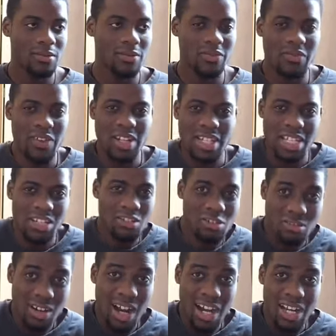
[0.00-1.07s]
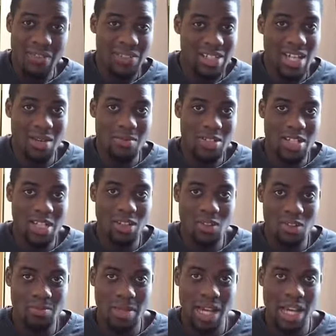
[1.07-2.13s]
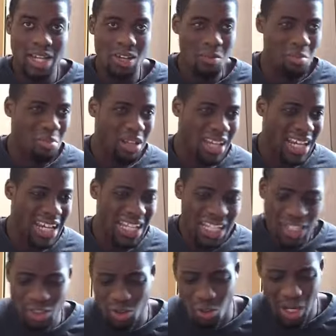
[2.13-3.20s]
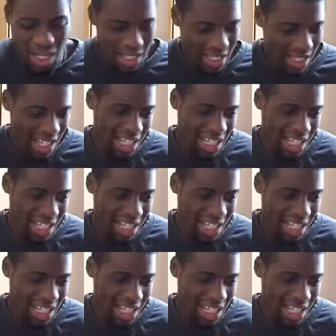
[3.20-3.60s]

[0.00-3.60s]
fucking cry every time shit goes bad, complaining, dwelling.